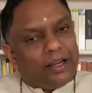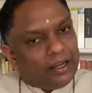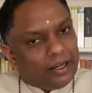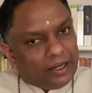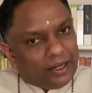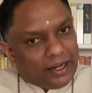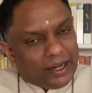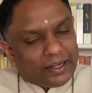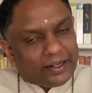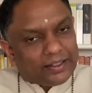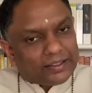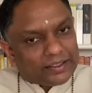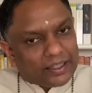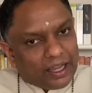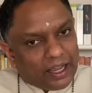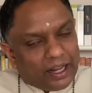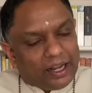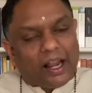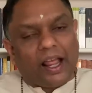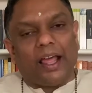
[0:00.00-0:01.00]
Let us
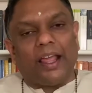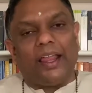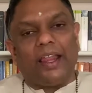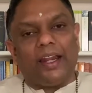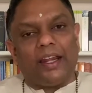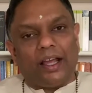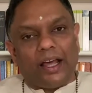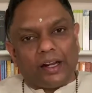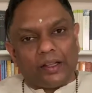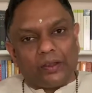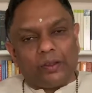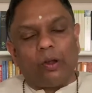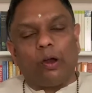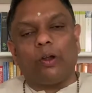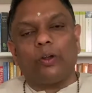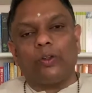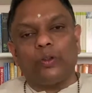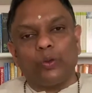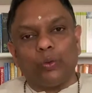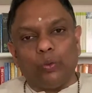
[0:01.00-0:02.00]
align our
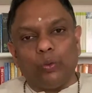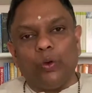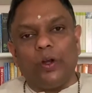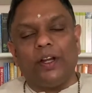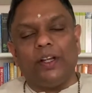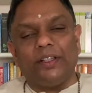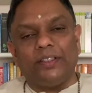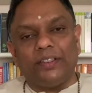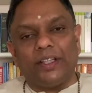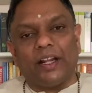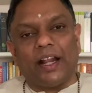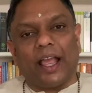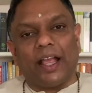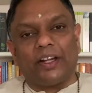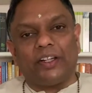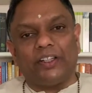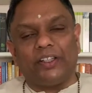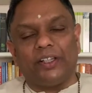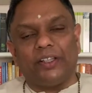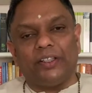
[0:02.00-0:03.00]
thoughts, words, and
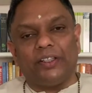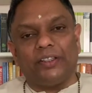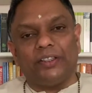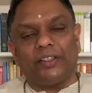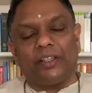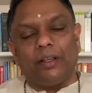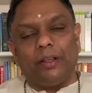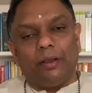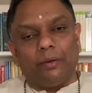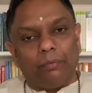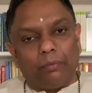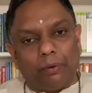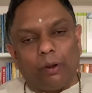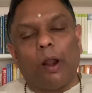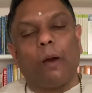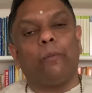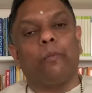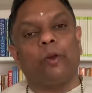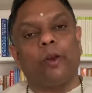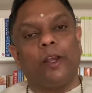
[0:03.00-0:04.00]
actions
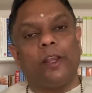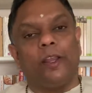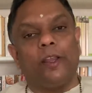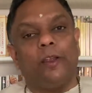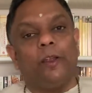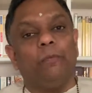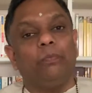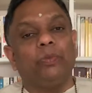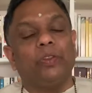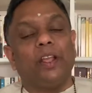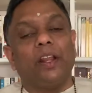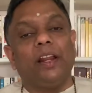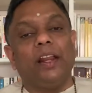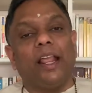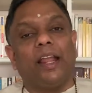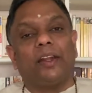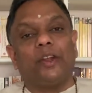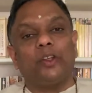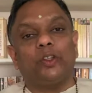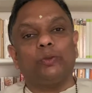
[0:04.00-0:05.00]
properly.
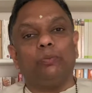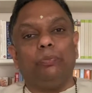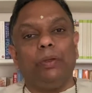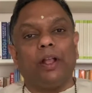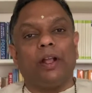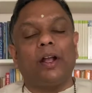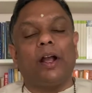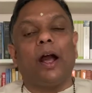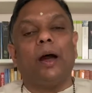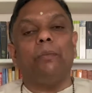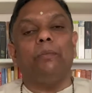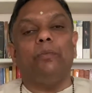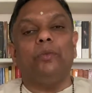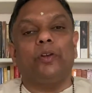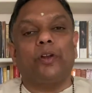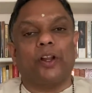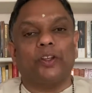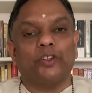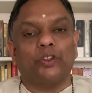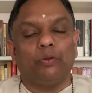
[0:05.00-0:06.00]
Let us become
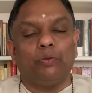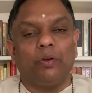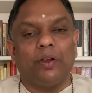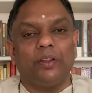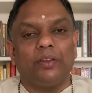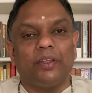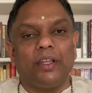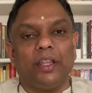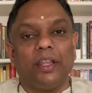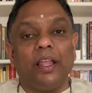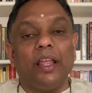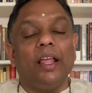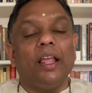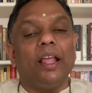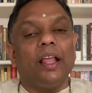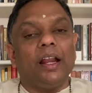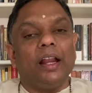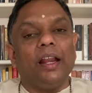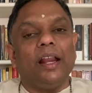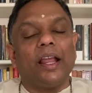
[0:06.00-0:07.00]
trustworthy.
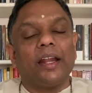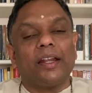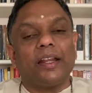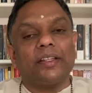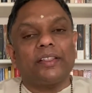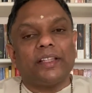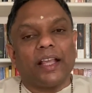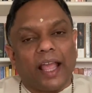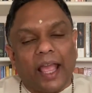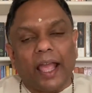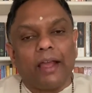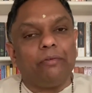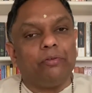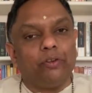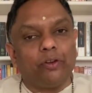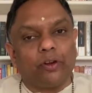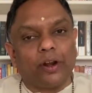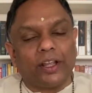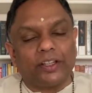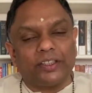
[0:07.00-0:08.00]
Let us have
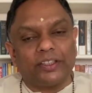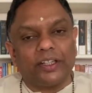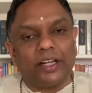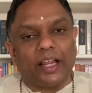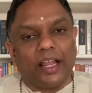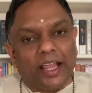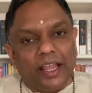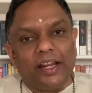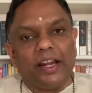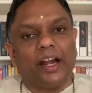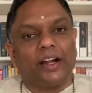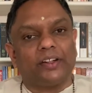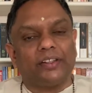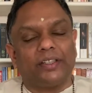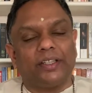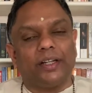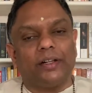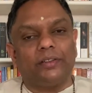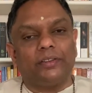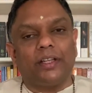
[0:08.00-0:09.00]
trust in
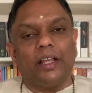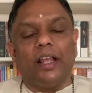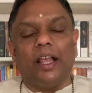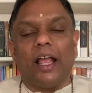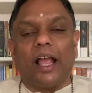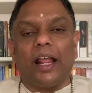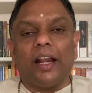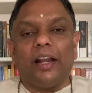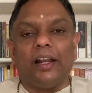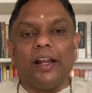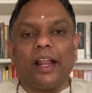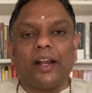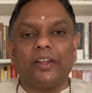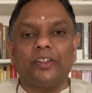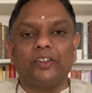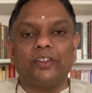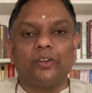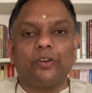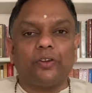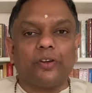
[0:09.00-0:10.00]
ourselves and let us
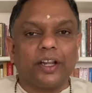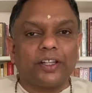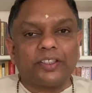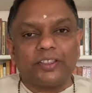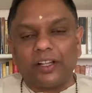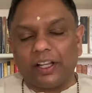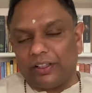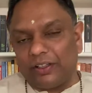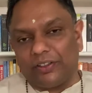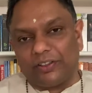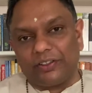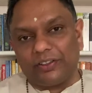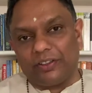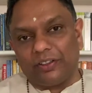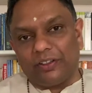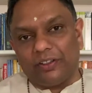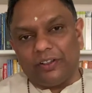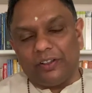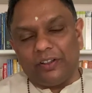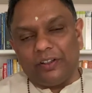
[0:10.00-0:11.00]
trust others.
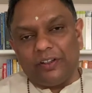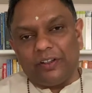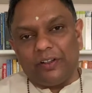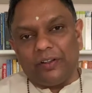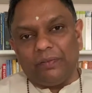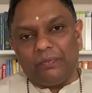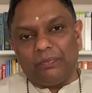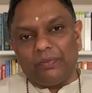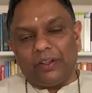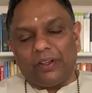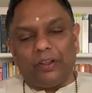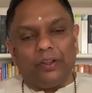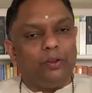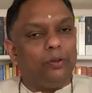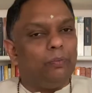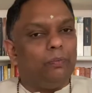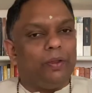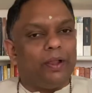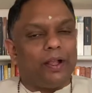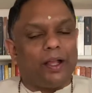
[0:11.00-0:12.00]
You
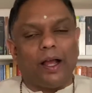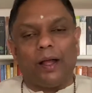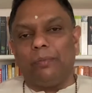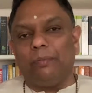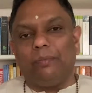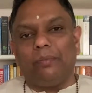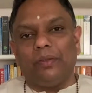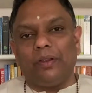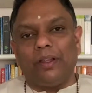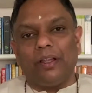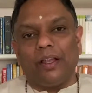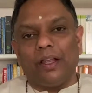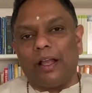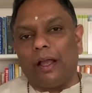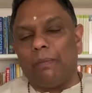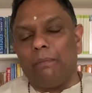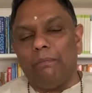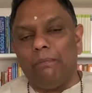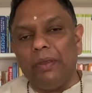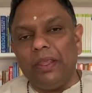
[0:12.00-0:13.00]
become a
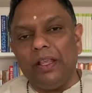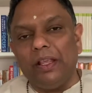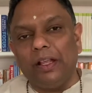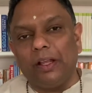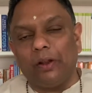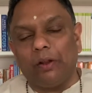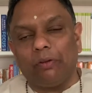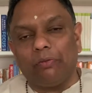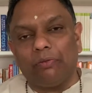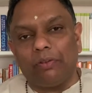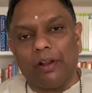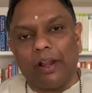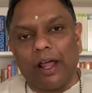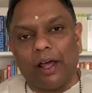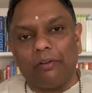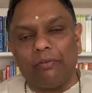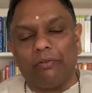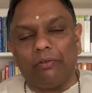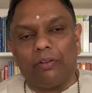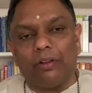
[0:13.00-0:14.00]
beacon of
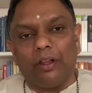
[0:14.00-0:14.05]
love.